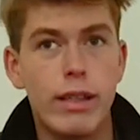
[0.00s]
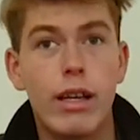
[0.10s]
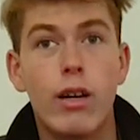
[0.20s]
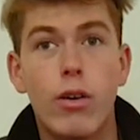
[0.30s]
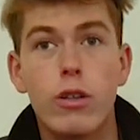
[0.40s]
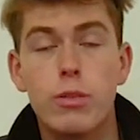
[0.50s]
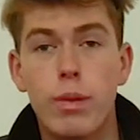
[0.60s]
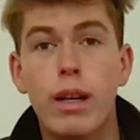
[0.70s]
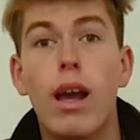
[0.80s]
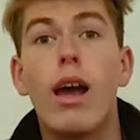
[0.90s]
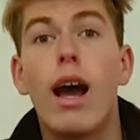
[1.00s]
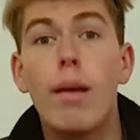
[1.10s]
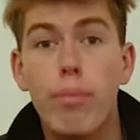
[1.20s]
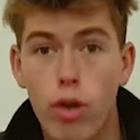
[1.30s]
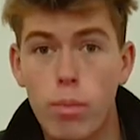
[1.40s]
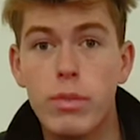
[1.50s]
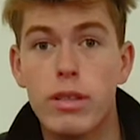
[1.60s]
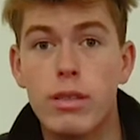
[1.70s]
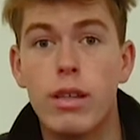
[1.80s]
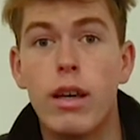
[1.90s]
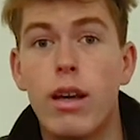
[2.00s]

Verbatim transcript: the chords, but I promise,